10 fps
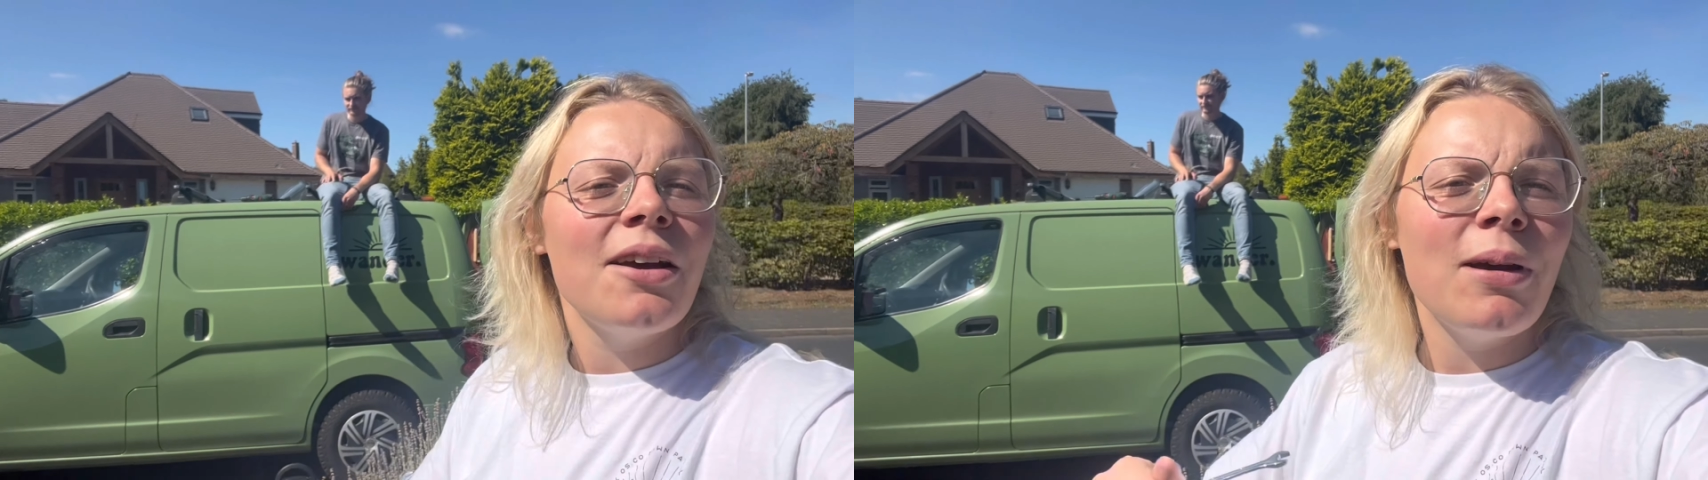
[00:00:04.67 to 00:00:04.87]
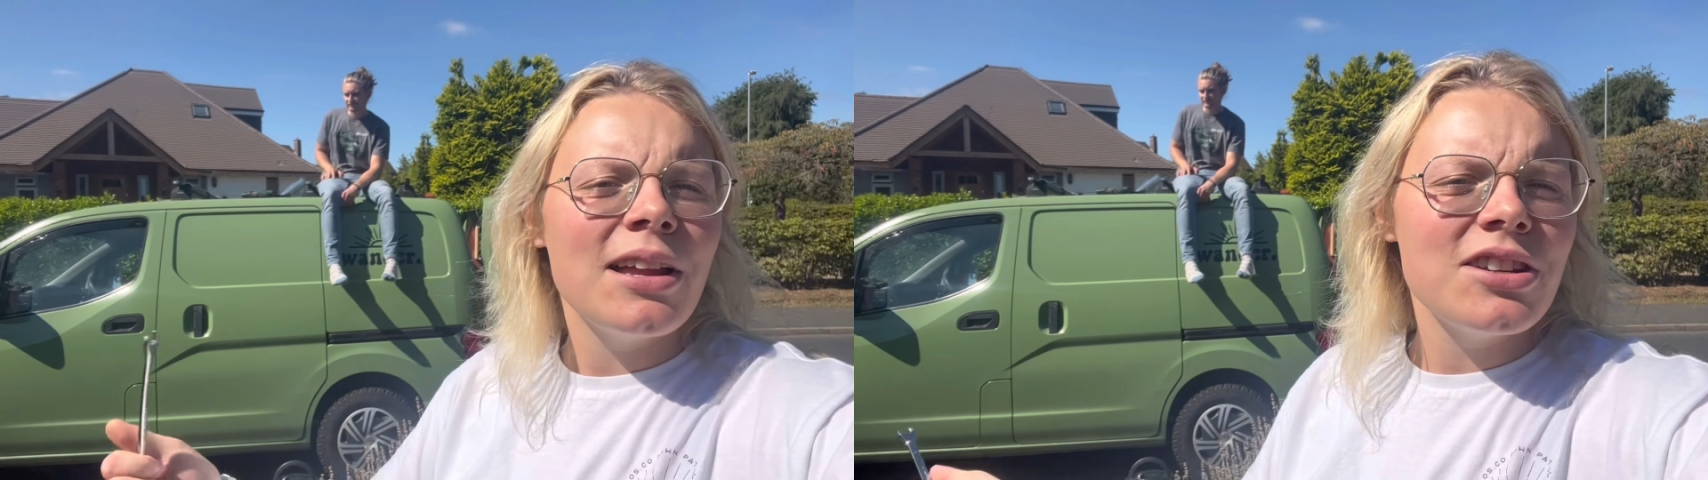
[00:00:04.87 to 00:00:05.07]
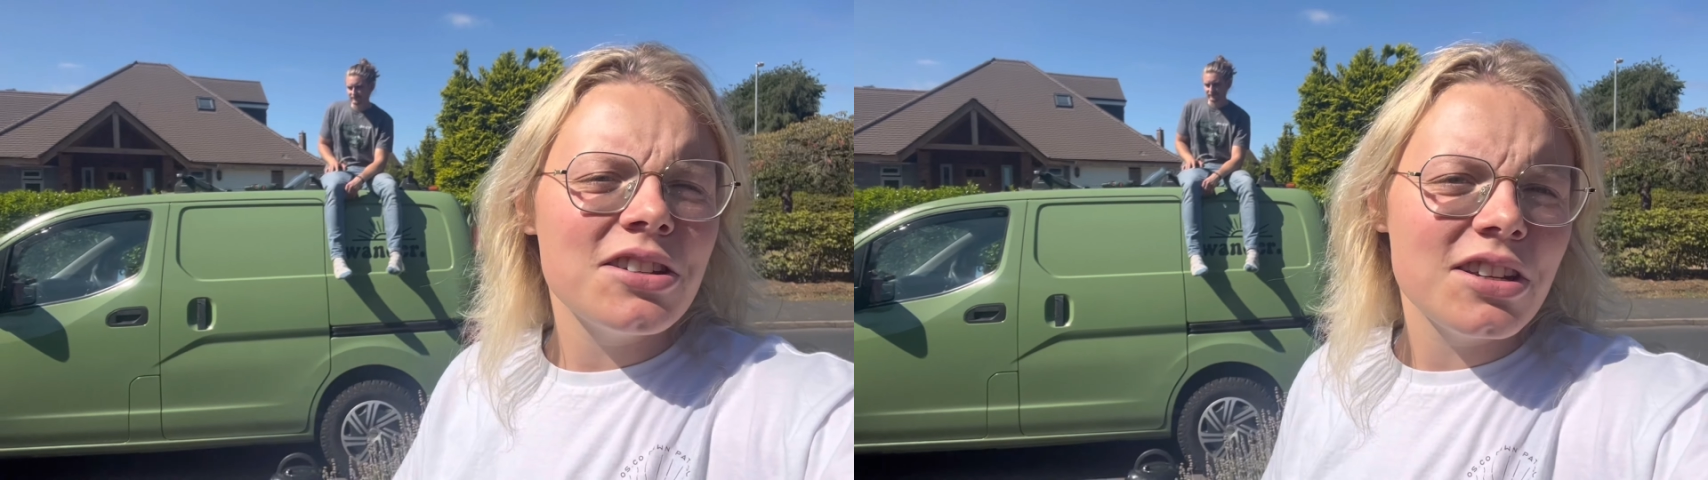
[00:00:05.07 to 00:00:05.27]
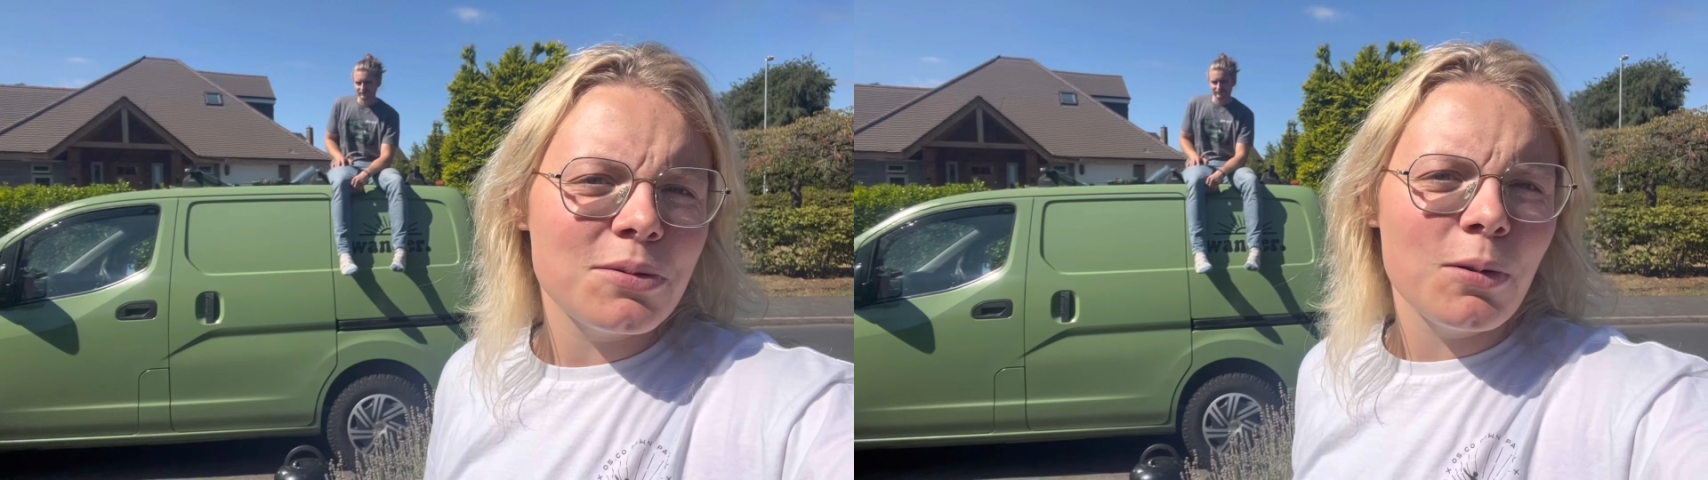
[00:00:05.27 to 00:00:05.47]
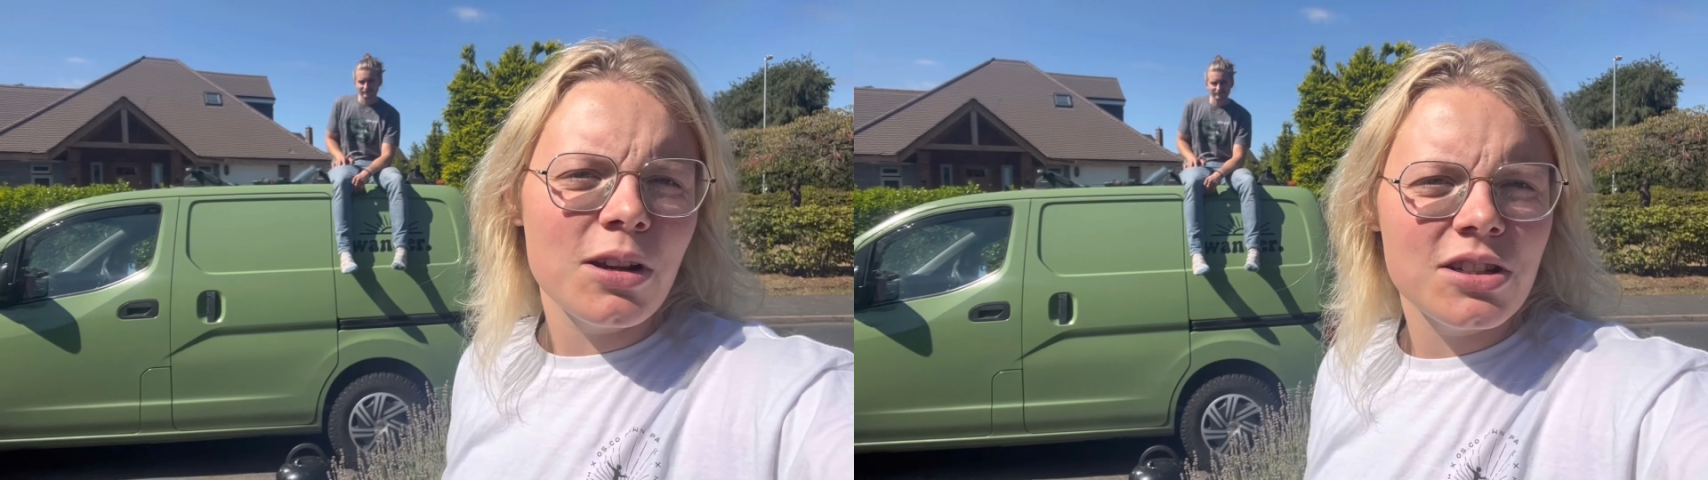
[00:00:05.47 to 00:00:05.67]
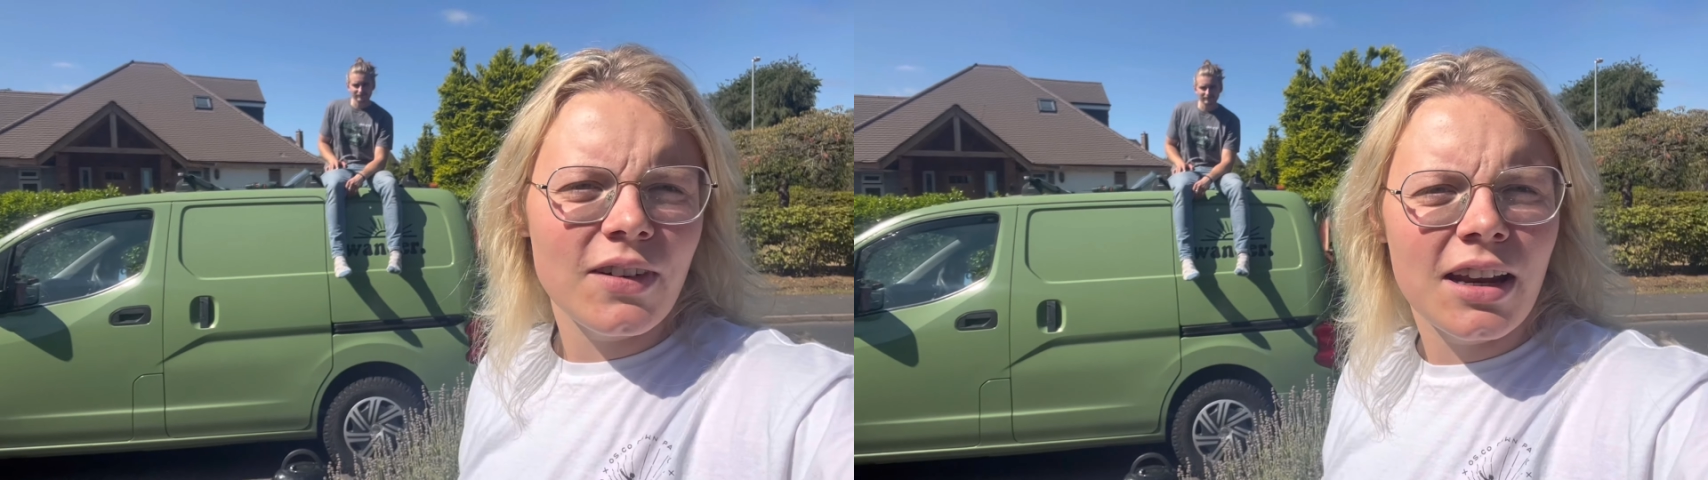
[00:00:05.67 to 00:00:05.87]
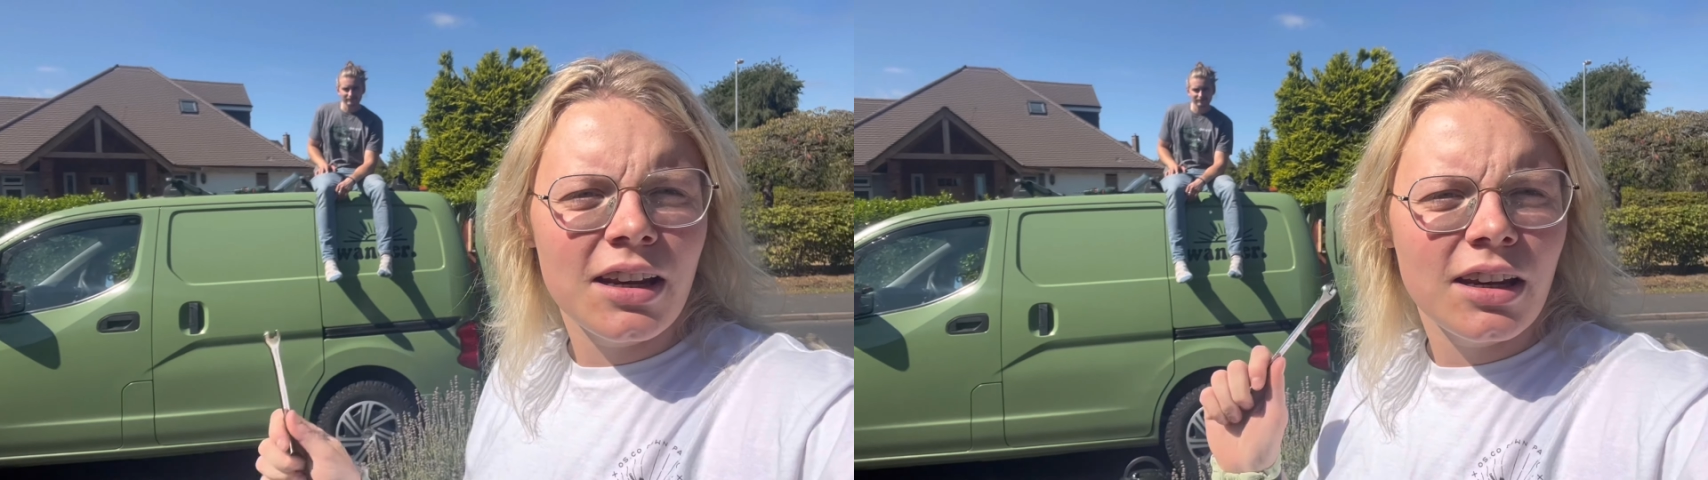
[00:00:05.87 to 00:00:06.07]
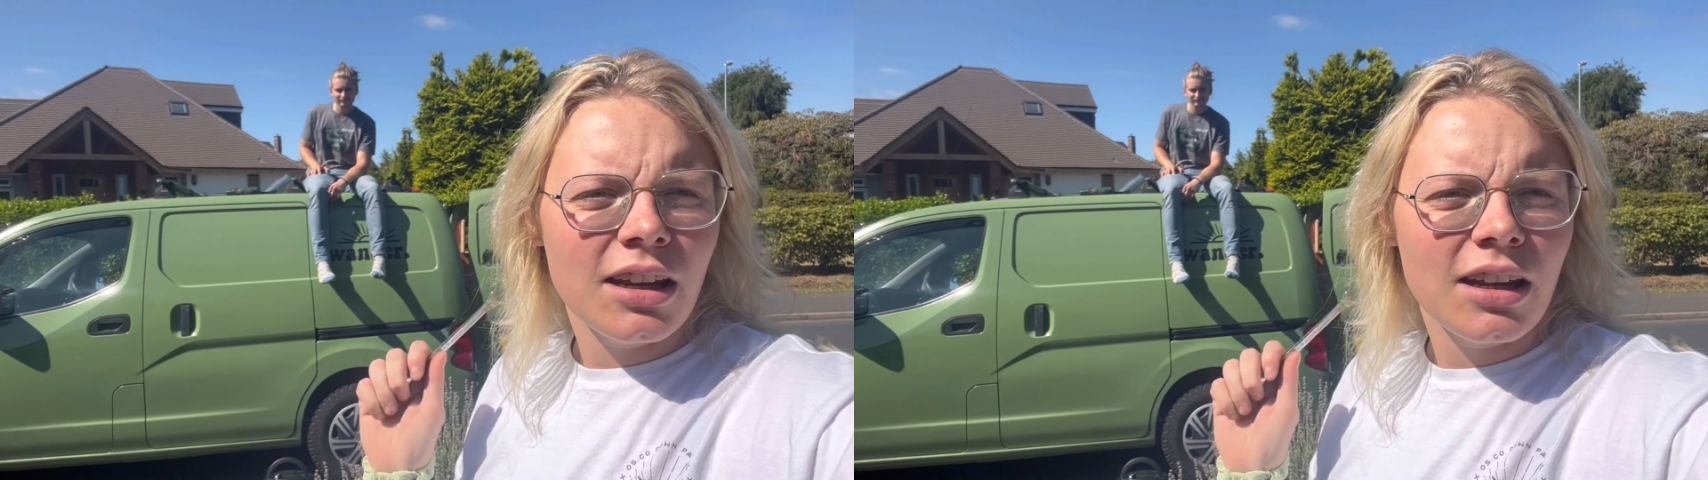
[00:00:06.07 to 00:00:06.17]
We're just wondering,